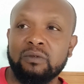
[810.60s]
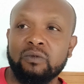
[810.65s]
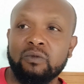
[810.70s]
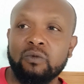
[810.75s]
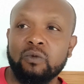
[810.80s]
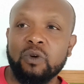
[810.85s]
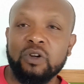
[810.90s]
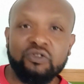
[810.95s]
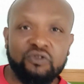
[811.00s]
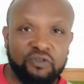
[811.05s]

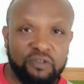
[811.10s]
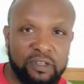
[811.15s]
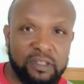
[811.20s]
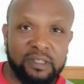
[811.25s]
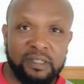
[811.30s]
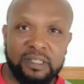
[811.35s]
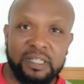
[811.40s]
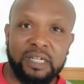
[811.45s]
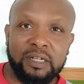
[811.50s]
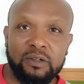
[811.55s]
what
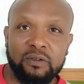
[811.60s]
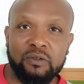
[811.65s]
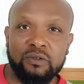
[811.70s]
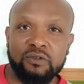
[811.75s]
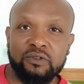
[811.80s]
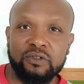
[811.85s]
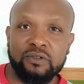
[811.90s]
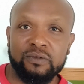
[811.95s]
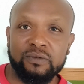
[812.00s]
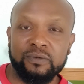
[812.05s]
TRICE had to go
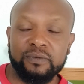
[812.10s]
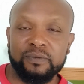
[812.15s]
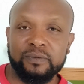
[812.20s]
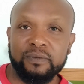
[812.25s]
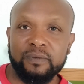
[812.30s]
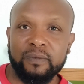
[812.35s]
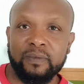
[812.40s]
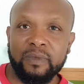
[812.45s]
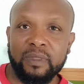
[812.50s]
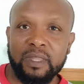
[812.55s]
through,
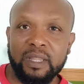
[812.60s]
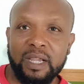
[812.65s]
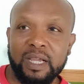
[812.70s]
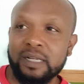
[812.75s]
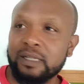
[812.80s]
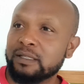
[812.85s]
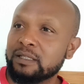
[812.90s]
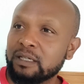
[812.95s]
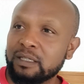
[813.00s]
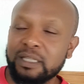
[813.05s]

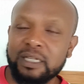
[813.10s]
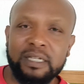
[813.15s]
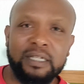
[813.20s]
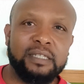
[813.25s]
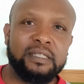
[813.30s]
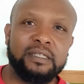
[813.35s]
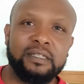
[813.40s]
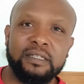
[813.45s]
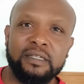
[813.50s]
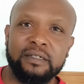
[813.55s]
and it's not an
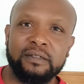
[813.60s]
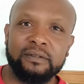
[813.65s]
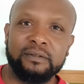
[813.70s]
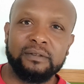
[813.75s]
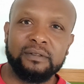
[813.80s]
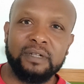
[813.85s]
easy thing.